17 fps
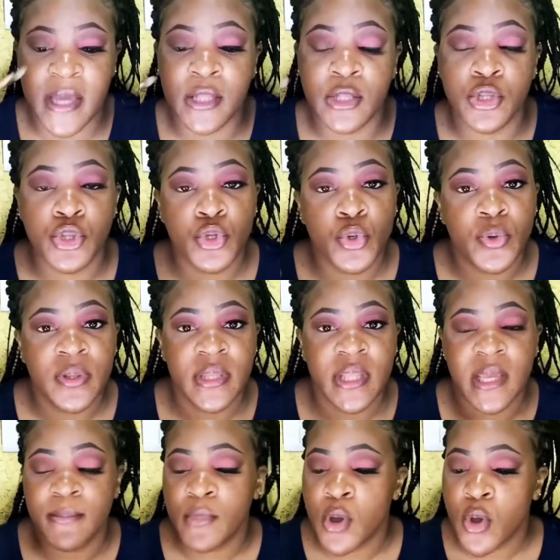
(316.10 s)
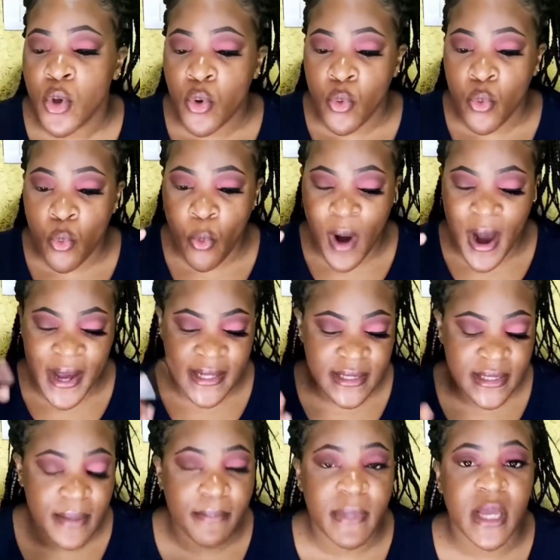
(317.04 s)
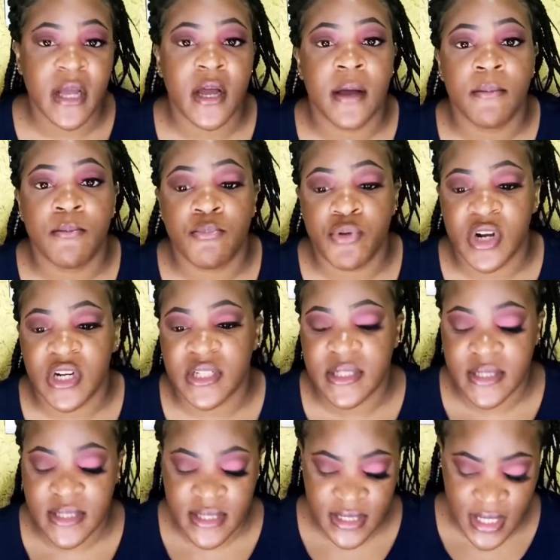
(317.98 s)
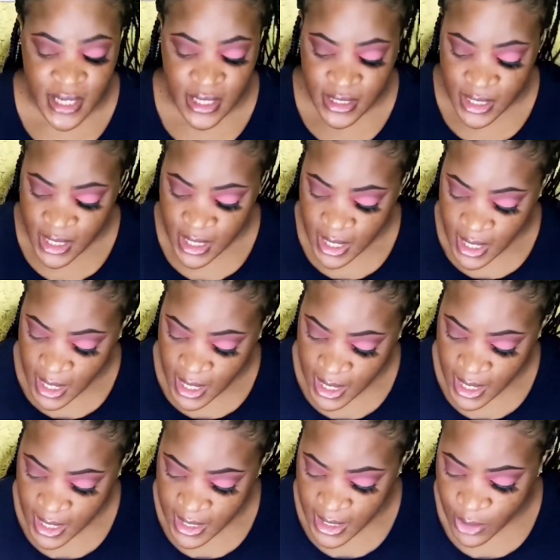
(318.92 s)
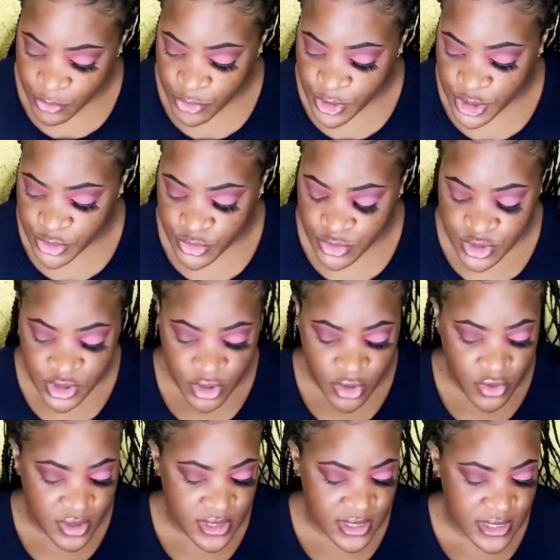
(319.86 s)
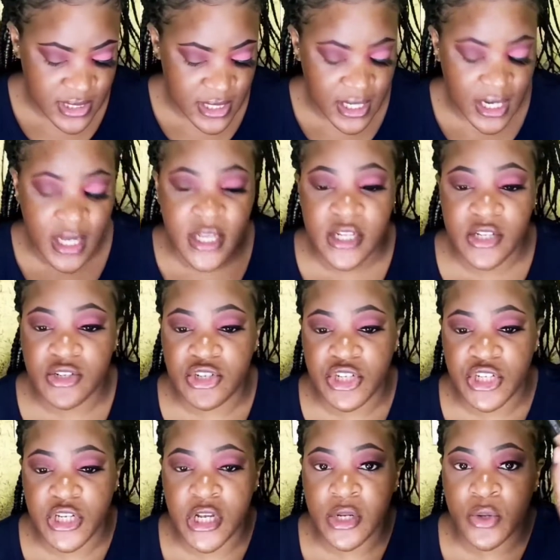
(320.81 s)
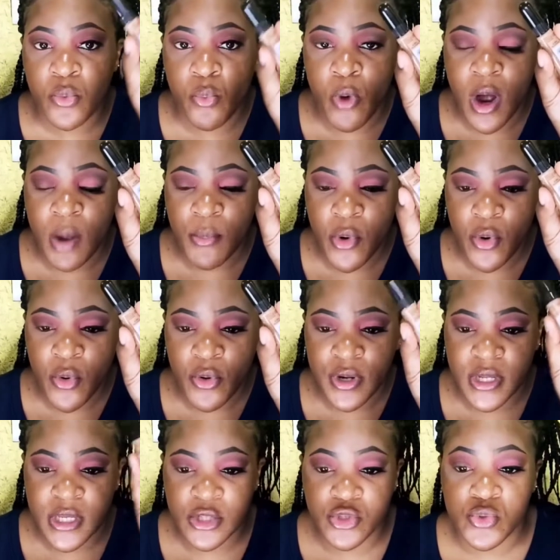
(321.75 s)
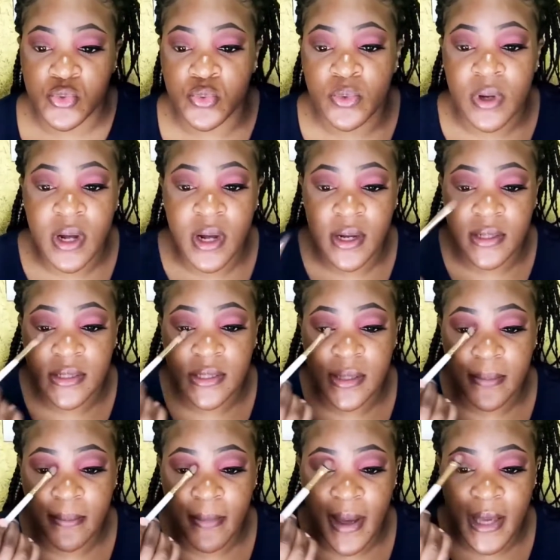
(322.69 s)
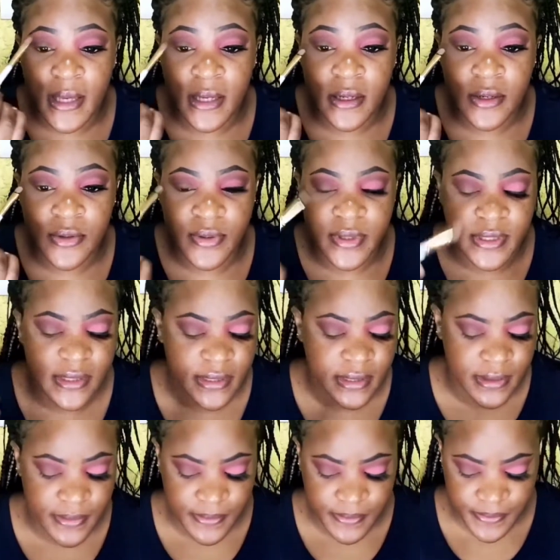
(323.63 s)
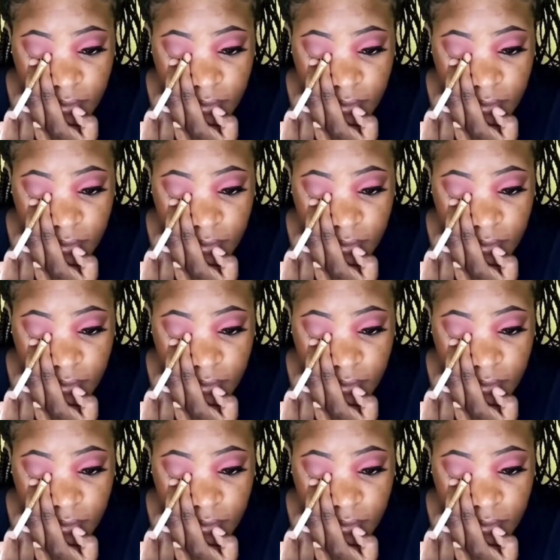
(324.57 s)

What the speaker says: my No Name white makeup brushes set, and I will use the concealer in the shade Warm Honey to cut my crease.